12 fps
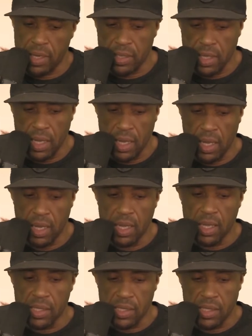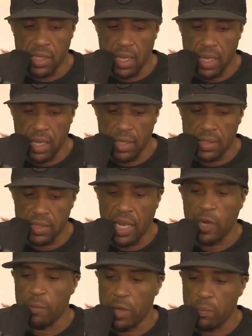at the
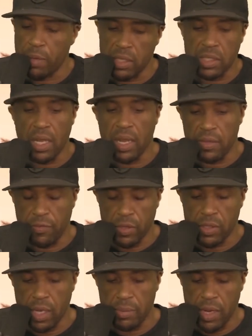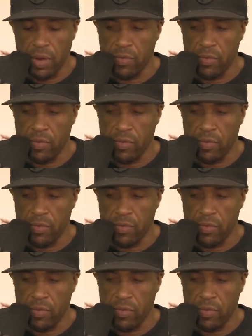Sacramento Punchline, the first club to ever.